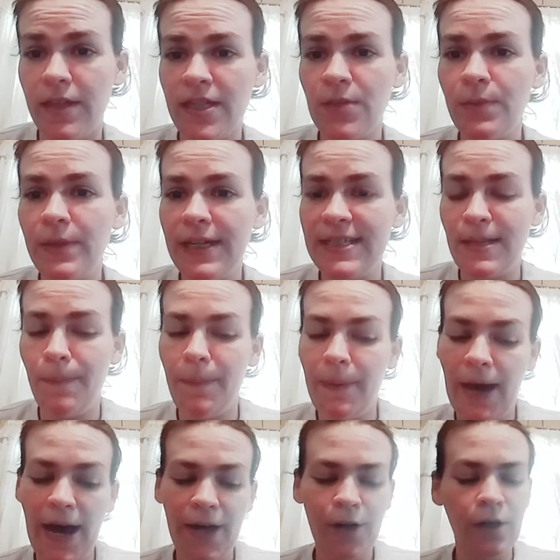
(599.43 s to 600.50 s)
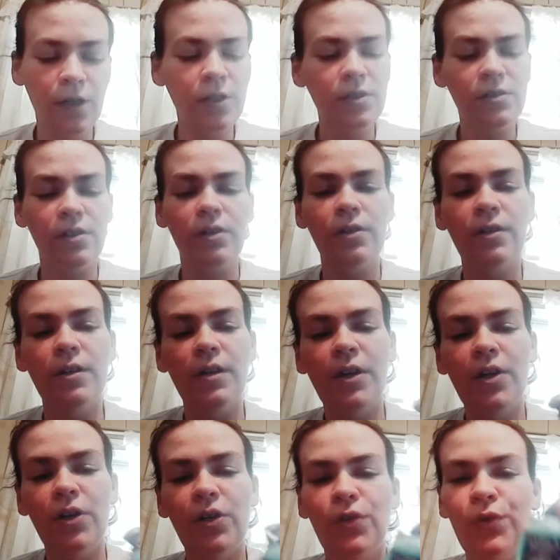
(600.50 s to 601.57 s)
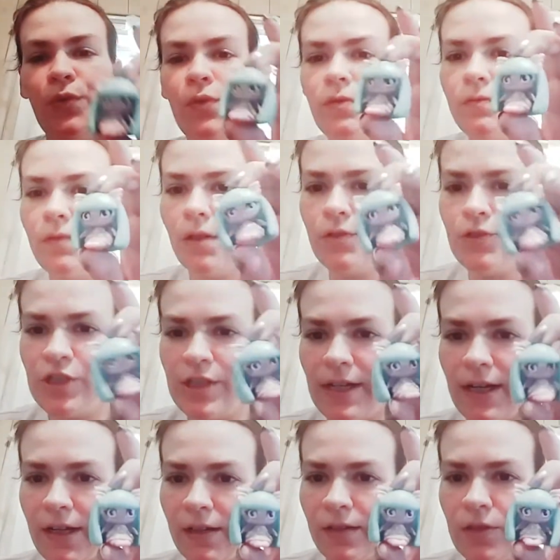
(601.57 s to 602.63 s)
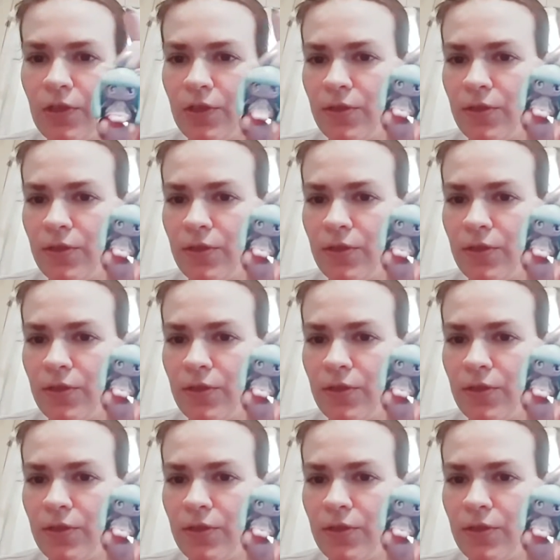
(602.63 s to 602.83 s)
This one is a pattern Ghoul Rochelle,